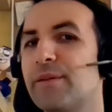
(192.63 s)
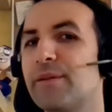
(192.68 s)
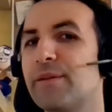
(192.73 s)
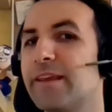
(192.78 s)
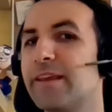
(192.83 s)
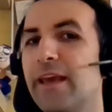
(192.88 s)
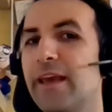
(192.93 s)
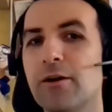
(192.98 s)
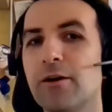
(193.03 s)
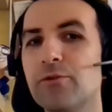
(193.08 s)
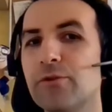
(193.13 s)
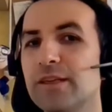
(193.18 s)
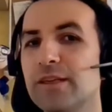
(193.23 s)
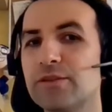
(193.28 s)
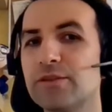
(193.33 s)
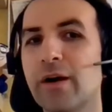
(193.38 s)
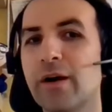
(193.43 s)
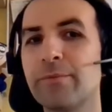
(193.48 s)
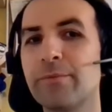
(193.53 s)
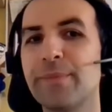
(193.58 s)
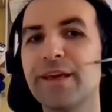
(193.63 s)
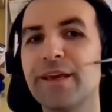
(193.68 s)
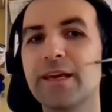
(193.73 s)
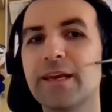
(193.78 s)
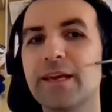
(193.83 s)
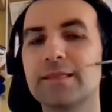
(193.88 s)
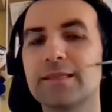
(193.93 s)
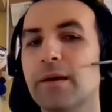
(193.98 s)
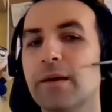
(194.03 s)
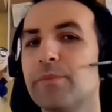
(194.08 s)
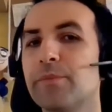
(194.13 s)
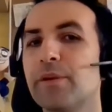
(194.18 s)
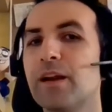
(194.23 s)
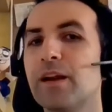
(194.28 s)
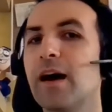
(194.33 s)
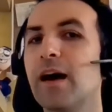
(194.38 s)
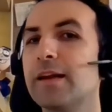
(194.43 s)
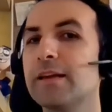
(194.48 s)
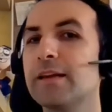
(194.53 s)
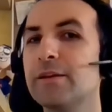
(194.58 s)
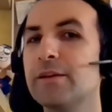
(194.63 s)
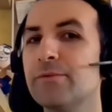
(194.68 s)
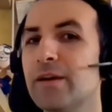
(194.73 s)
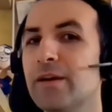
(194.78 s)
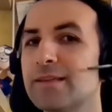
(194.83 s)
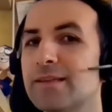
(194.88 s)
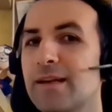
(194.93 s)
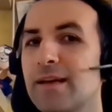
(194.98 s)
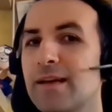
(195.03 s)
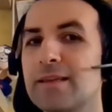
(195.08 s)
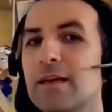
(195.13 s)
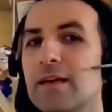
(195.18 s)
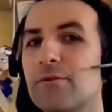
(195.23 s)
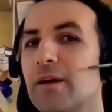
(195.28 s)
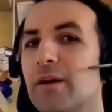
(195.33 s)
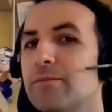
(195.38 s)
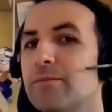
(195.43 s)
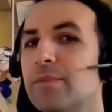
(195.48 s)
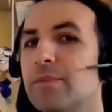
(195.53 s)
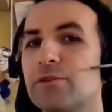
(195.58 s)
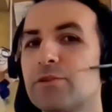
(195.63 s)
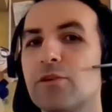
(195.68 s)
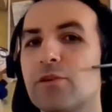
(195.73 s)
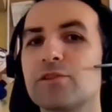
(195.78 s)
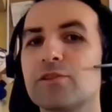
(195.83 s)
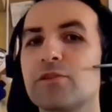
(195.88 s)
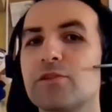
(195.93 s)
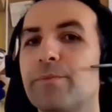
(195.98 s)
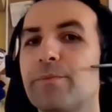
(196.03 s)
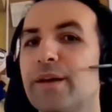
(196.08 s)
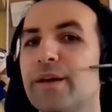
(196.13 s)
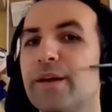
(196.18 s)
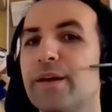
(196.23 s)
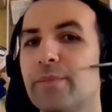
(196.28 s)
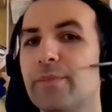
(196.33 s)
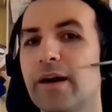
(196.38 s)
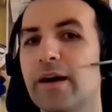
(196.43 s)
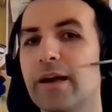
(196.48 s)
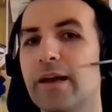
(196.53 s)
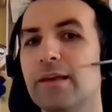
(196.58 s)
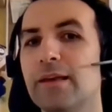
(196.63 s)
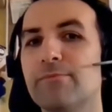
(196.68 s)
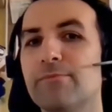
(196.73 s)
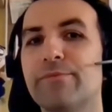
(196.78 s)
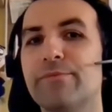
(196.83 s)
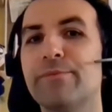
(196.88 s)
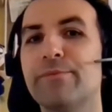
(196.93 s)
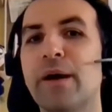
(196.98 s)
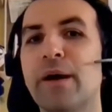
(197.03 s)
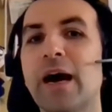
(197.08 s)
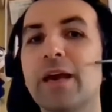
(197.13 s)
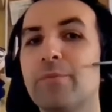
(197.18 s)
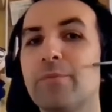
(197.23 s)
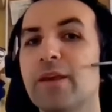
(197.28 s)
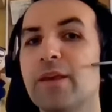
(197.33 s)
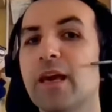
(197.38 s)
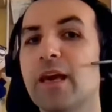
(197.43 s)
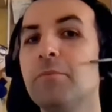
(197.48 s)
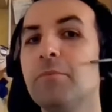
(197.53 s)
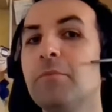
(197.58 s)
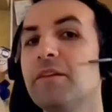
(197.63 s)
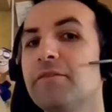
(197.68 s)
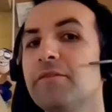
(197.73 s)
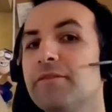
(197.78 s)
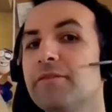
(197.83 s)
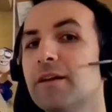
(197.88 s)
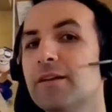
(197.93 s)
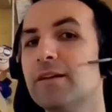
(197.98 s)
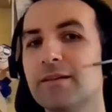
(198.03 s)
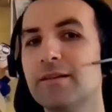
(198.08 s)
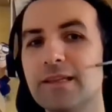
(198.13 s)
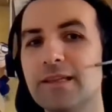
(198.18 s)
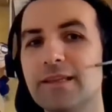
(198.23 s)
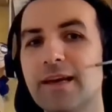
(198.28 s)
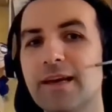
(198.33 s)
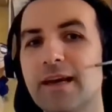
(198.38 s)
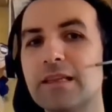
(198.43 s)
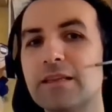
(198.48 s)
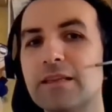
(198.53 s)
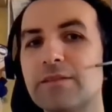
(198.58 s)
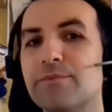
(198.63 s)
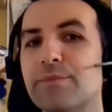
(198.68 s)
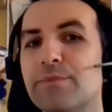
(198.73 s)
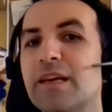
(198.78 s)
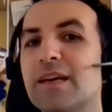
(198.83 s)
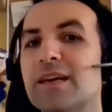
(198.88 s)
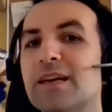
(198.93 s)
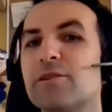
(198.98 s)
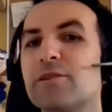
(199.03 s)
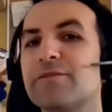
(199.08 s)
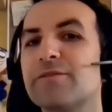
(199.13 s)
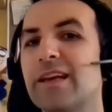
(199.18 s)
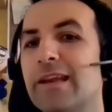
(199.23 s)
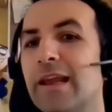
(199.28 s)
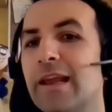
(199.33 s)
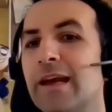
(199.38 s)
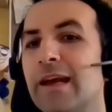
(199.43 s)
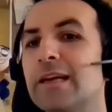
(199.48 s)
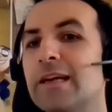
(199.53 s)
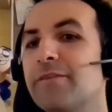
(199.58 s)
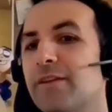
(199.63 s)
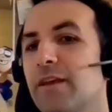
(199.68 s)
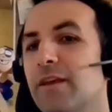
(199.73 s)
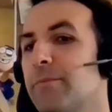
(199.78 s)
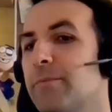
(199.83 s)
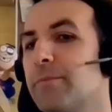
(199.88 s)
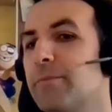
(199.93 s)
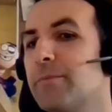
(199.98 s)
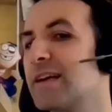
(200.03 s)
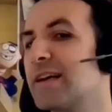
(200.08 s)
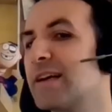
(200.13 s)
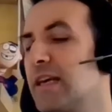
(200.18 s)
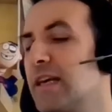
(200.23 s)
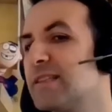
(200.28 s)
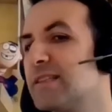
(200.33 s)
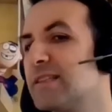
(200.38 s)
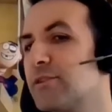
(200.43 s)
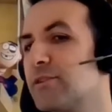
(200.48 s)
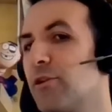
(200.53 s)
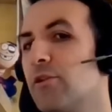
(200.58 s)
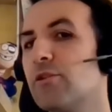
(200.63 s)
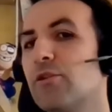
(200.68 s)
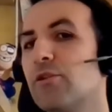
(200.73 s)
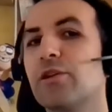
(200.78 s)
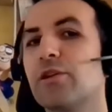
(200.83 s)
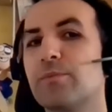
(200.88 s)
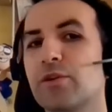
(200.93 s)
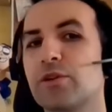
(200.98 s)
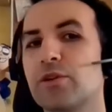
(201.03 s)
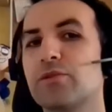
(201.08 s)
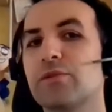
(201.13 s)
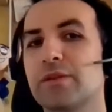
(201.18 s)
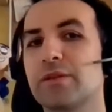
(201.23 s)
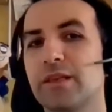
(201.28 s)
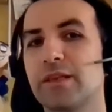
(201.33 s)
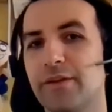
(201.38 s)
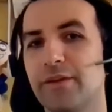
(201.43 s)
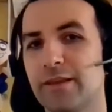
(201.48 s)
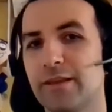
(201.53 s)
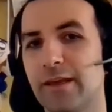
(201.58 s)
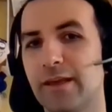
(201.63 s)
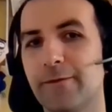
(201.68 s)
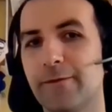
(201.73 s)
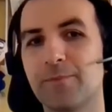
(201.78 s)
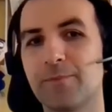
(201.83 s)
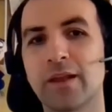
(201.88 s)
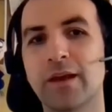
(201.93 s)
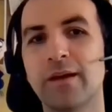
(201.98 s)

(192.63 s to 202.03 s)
Yahoo is one big example, Honeywell is another one, but also Best Buy, IBM even did that because of the negative impact they saw on productivity.